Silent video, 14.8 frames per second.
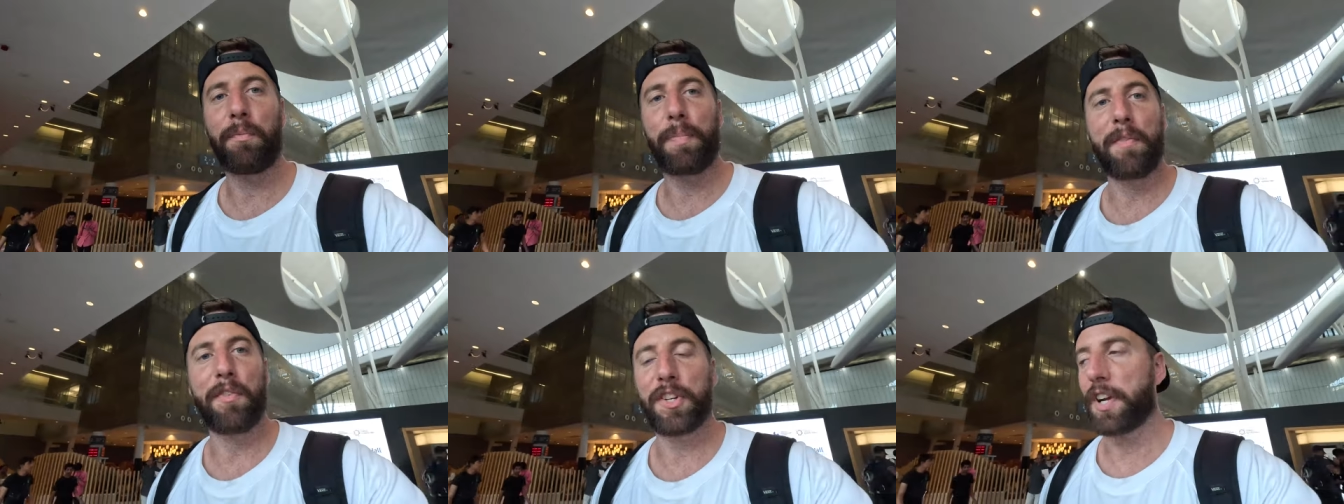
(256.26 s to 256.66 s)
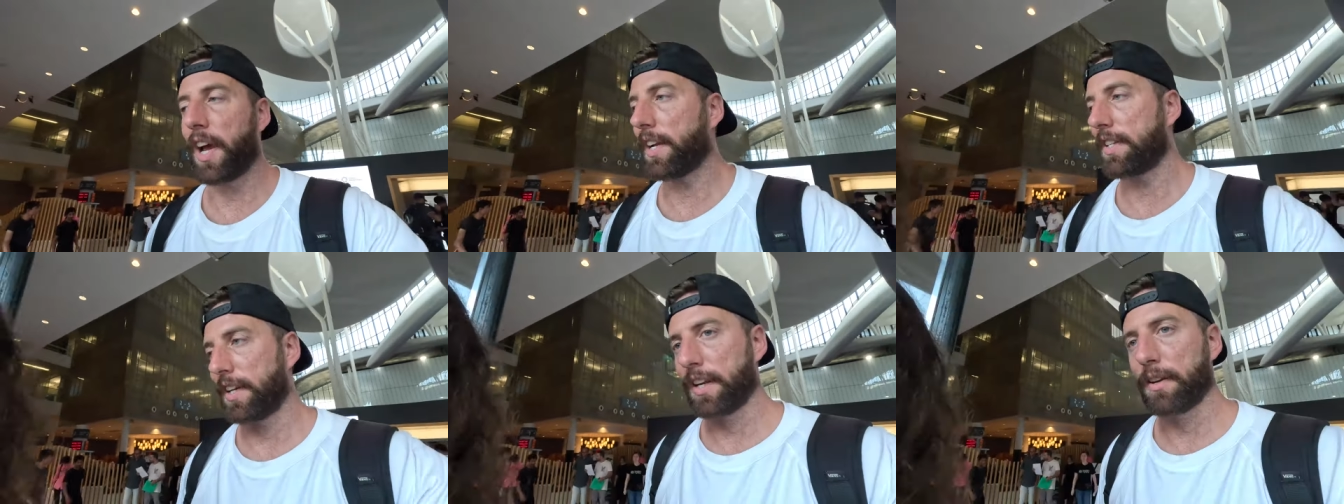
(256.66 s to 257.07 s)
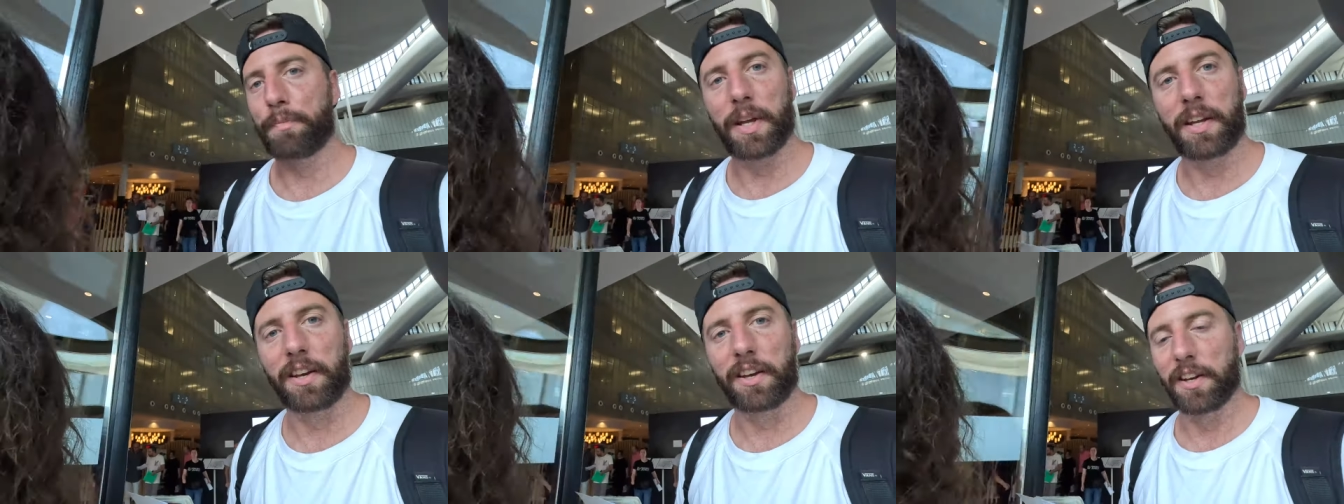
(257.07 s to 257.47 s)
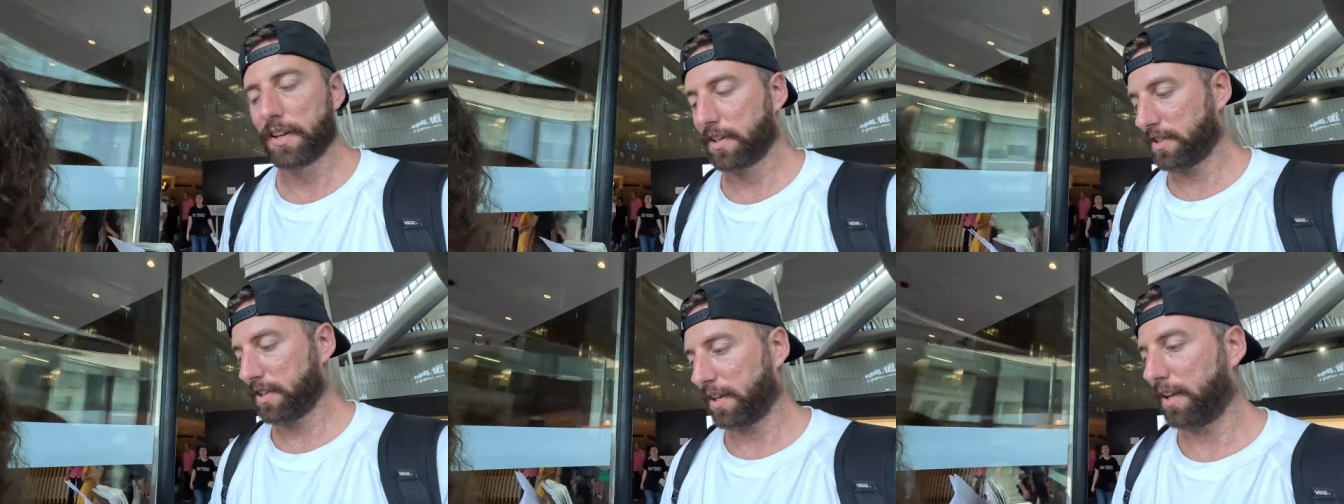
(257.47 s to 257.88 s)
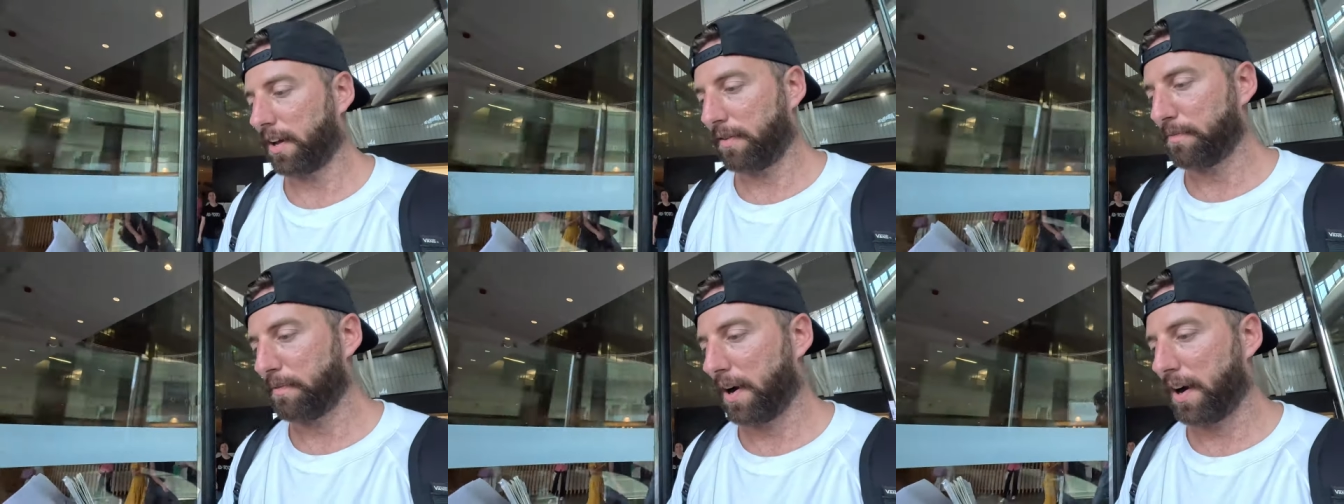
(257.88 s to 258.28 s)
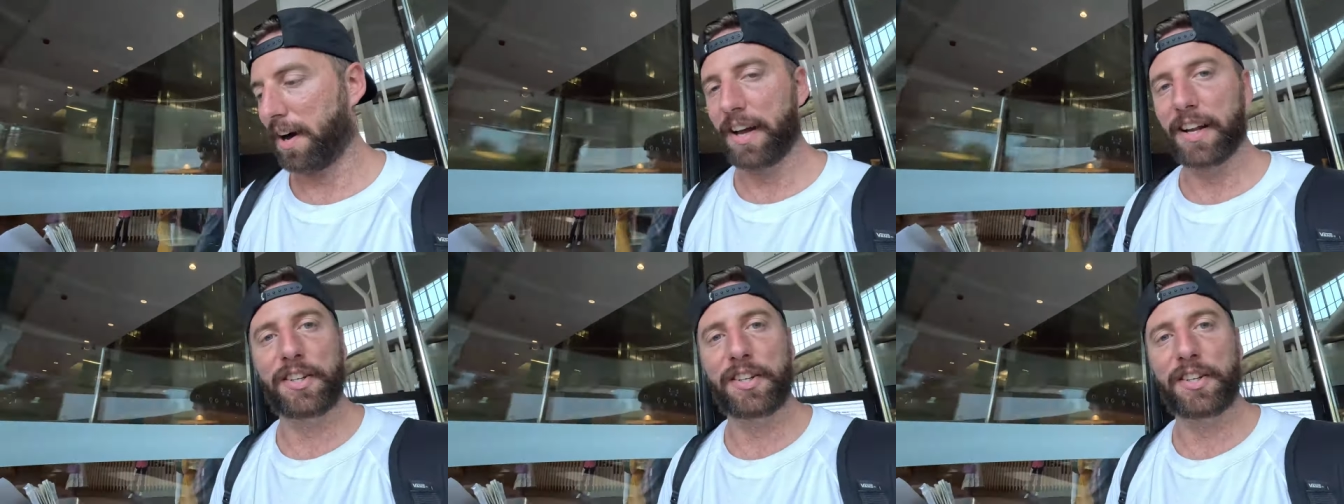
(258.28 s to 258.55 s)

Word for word: been rejected because my